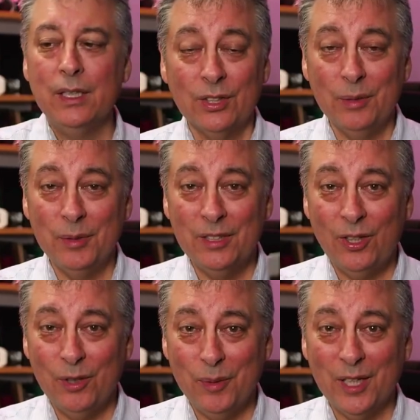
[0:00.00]
So let me
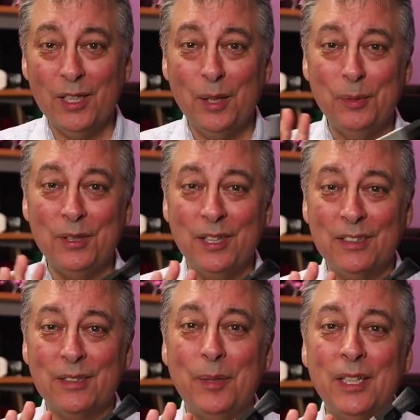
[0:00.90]
talk about a couple of
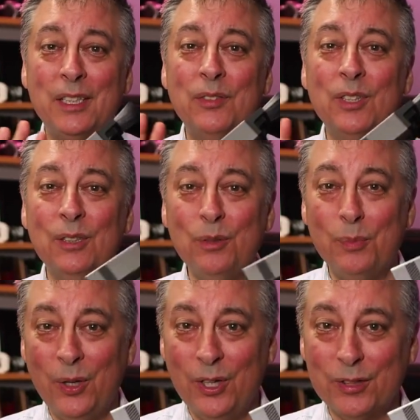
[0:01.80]
things that might give you a
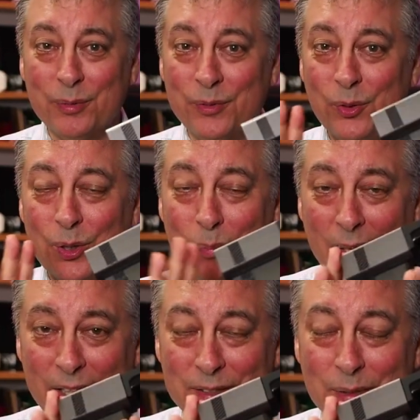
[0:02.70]
little pause before you
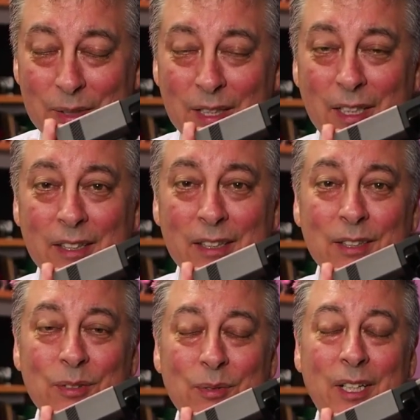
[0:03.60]
buy something like
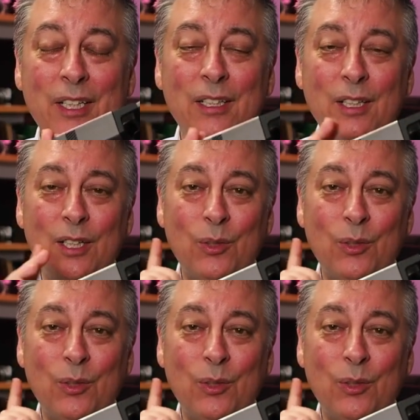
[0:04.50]
this, right?